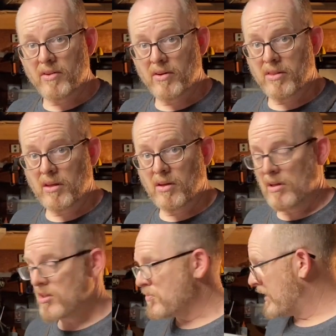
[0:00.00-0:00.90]
thing you
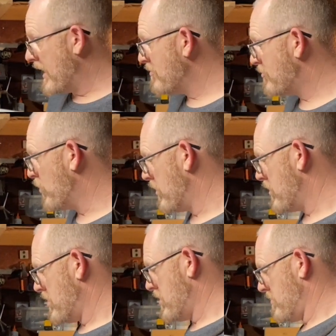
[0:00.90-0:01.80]
need to plan
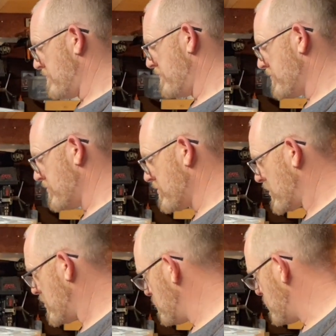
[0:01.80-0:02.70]
for,
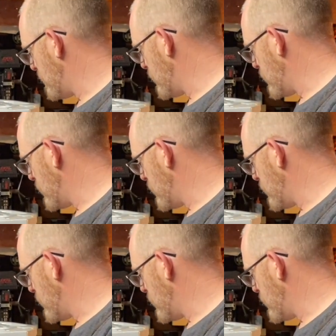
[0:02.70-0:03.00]
before